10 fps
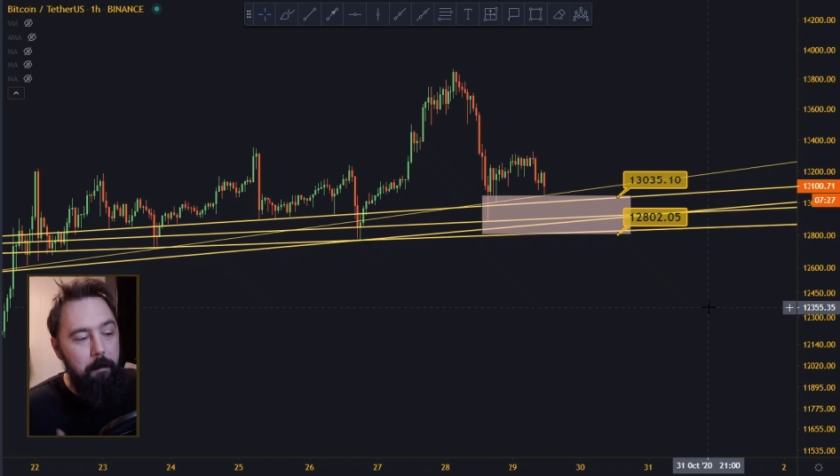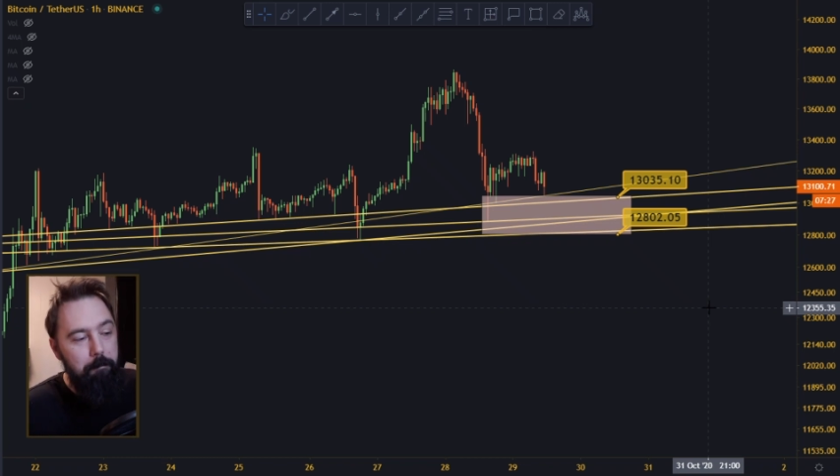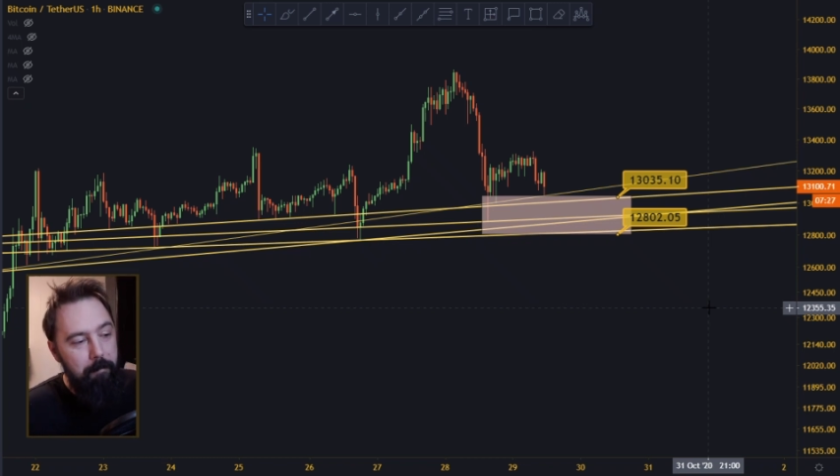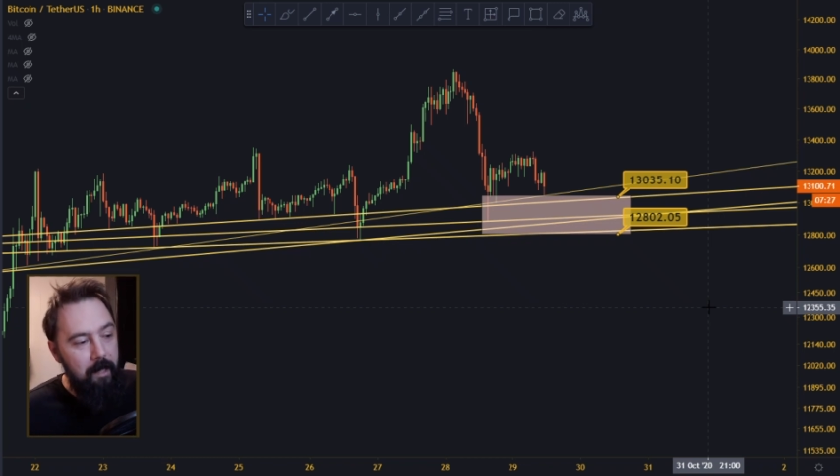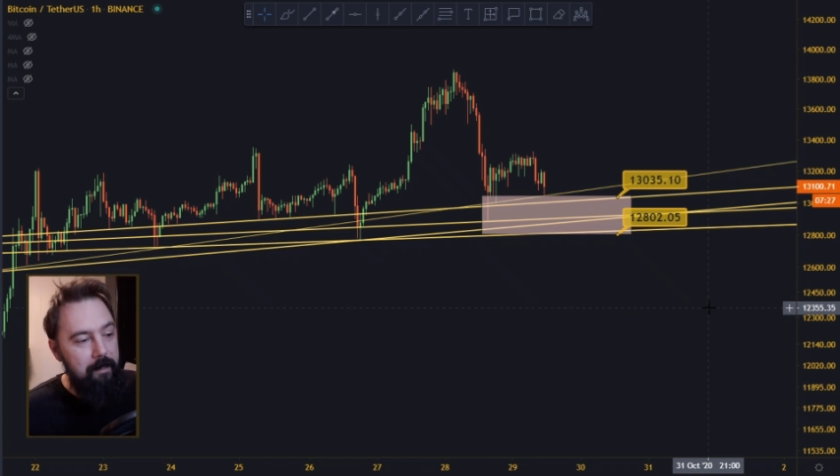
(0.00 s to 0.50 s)

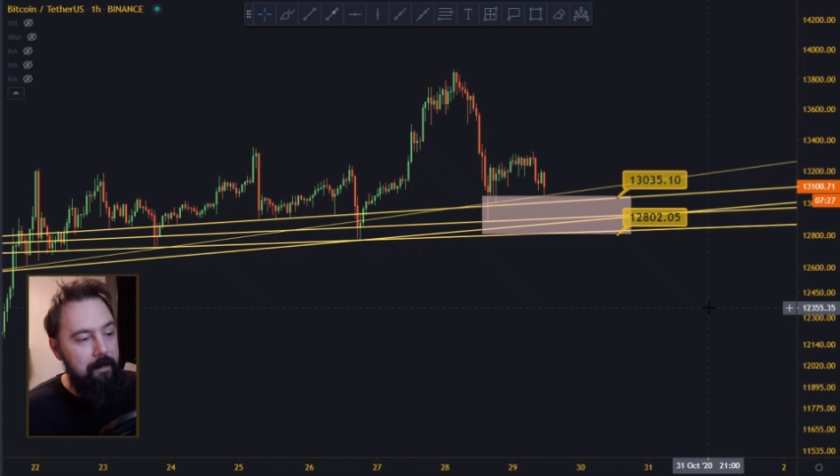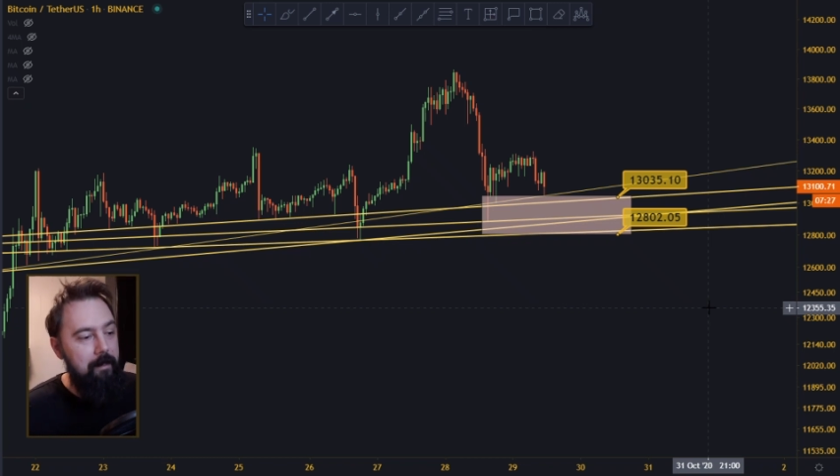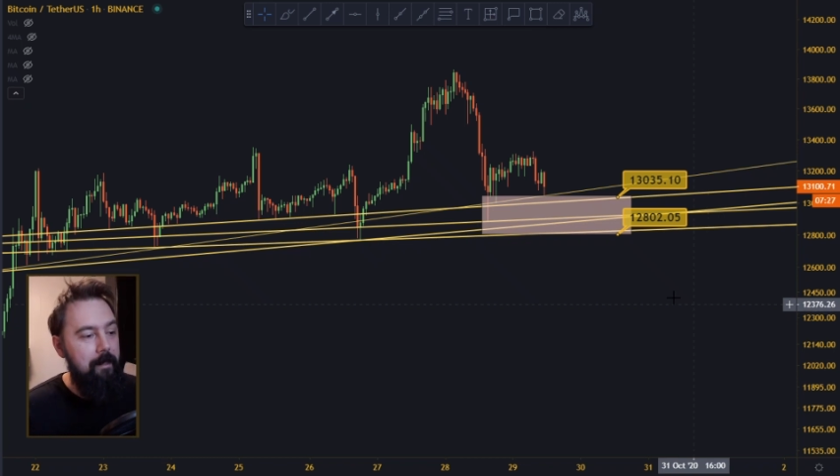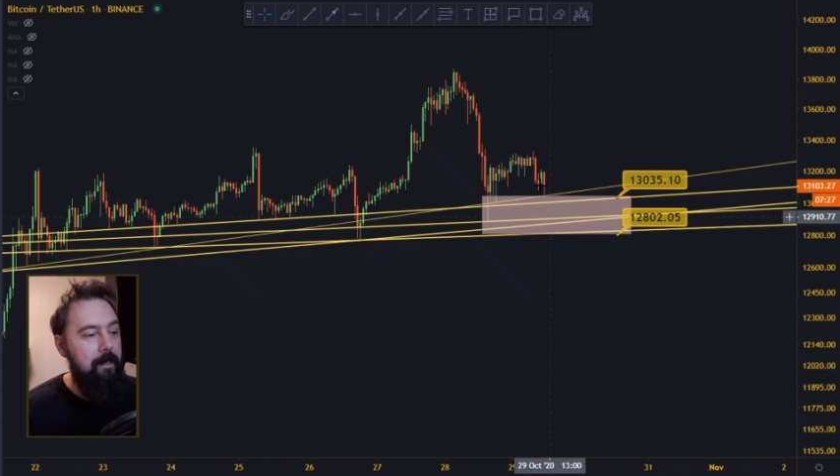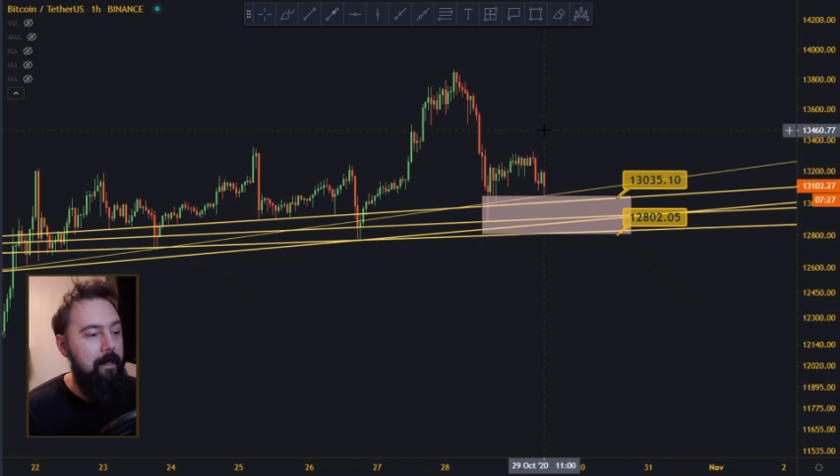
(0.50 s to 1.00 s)

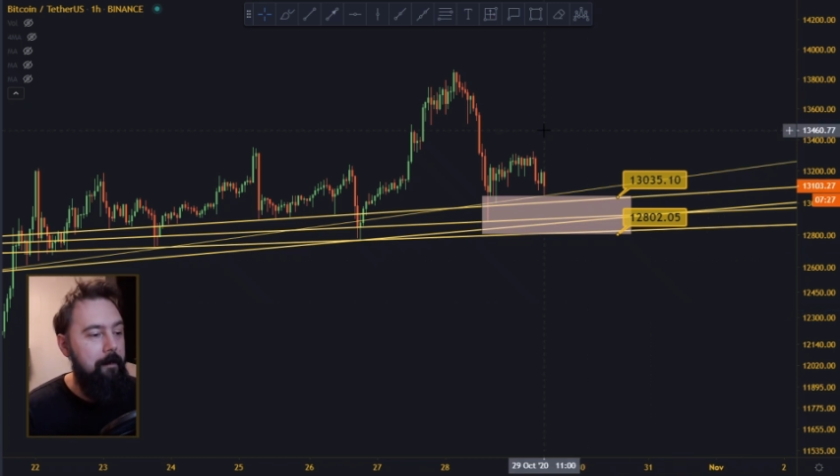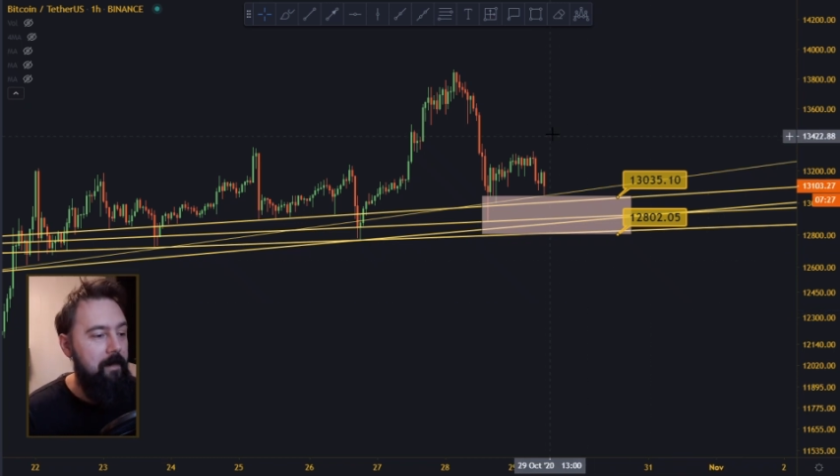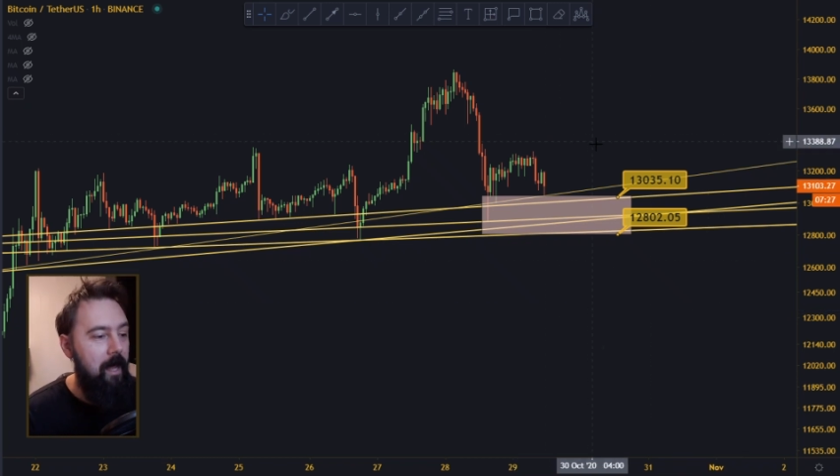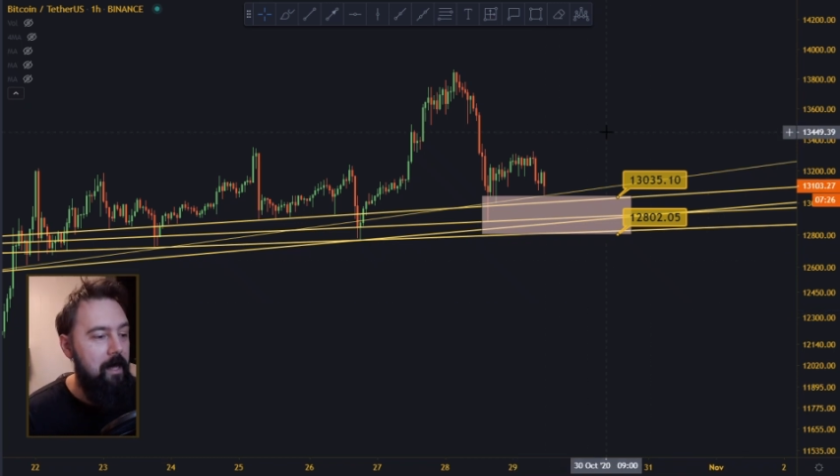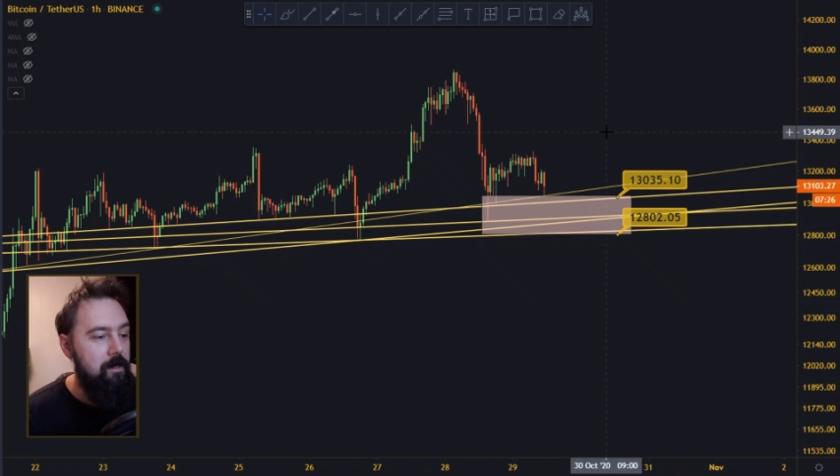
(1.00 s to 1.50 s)
But
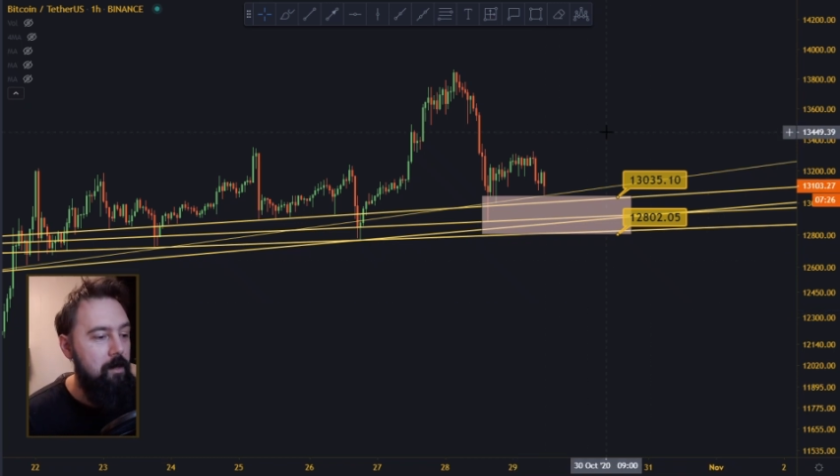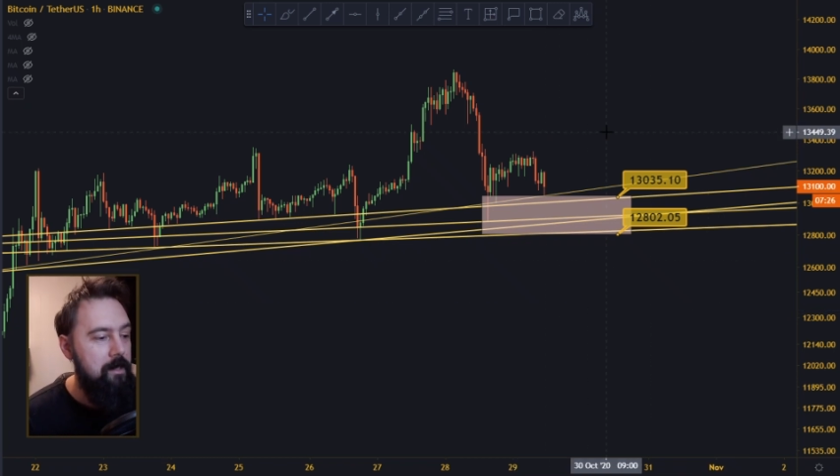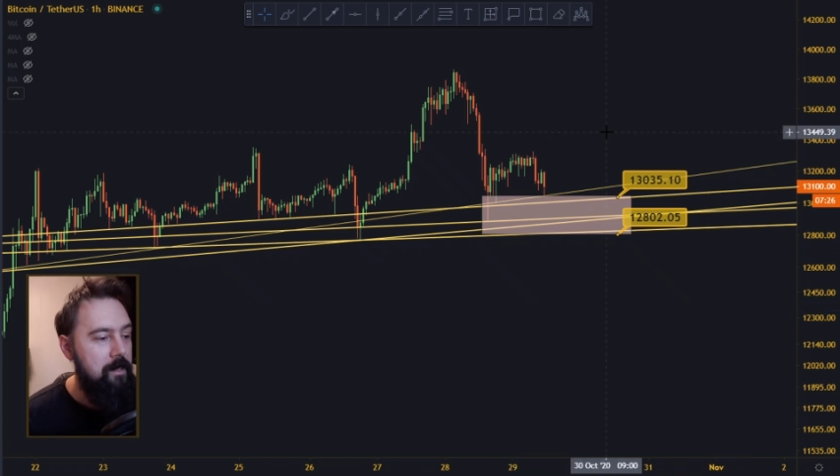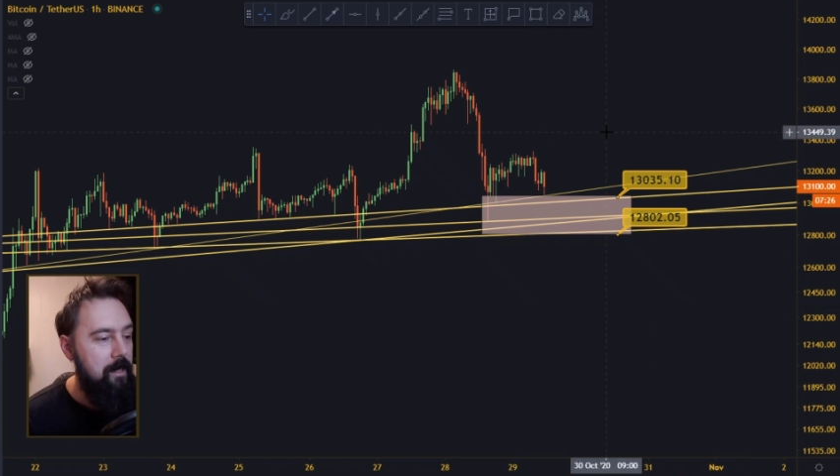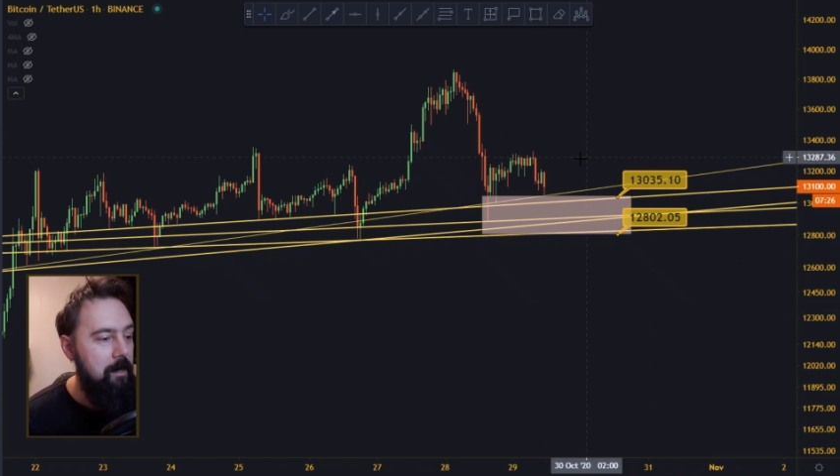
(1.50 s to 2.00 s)
as long
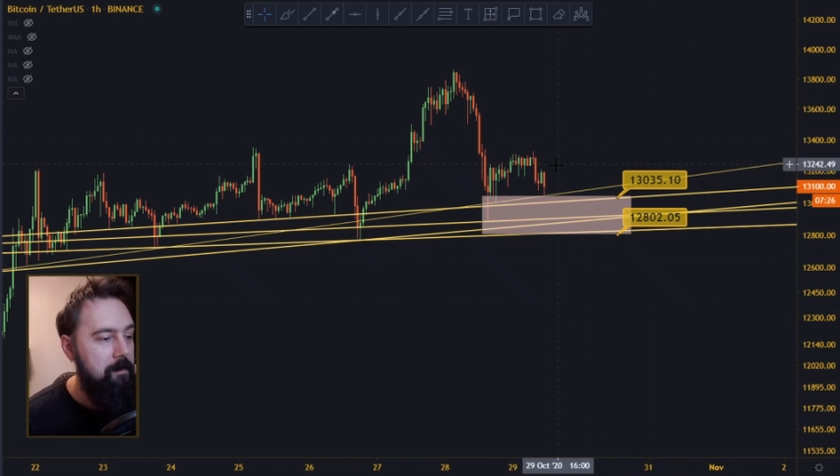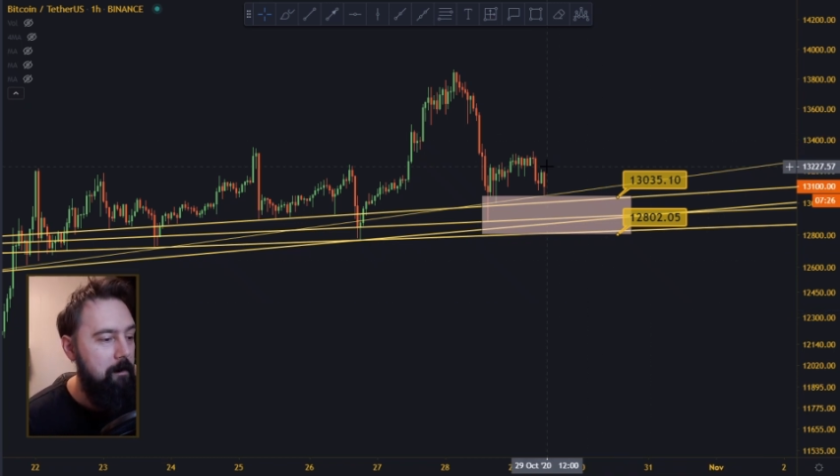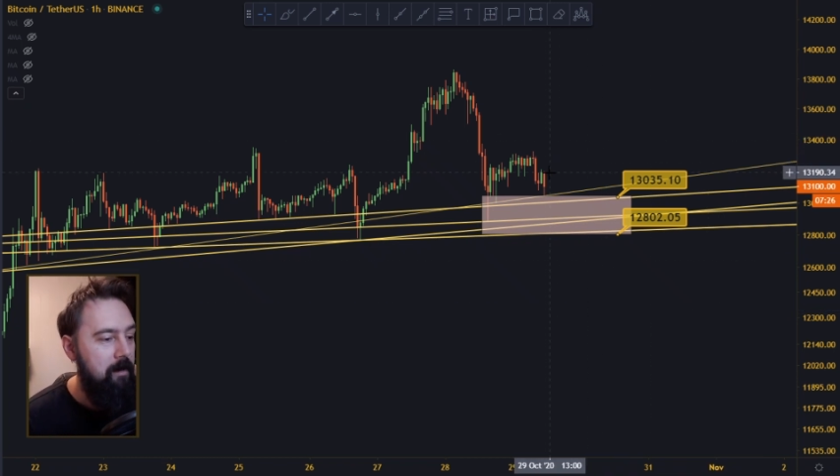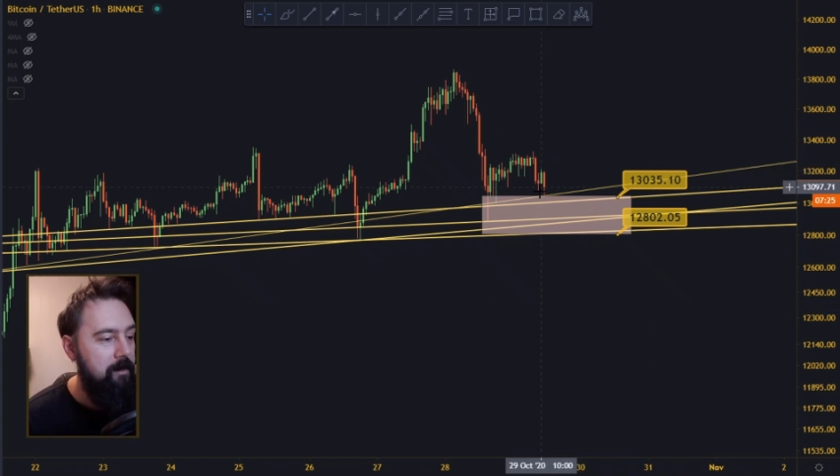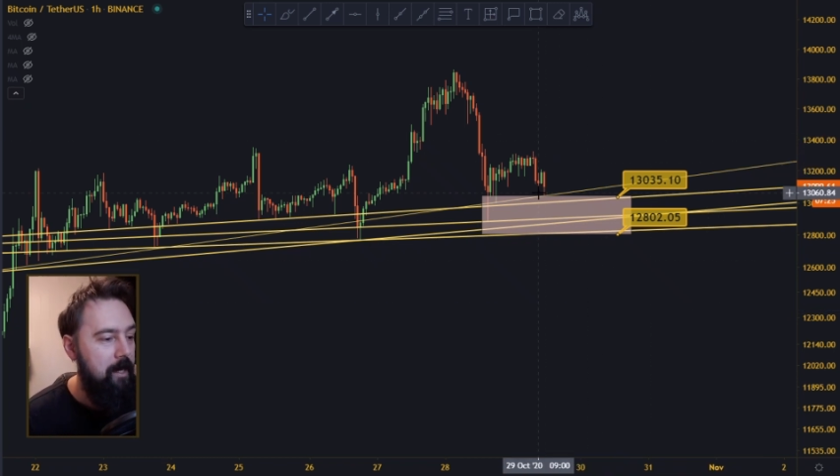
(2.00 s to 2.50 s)
as it keeps above the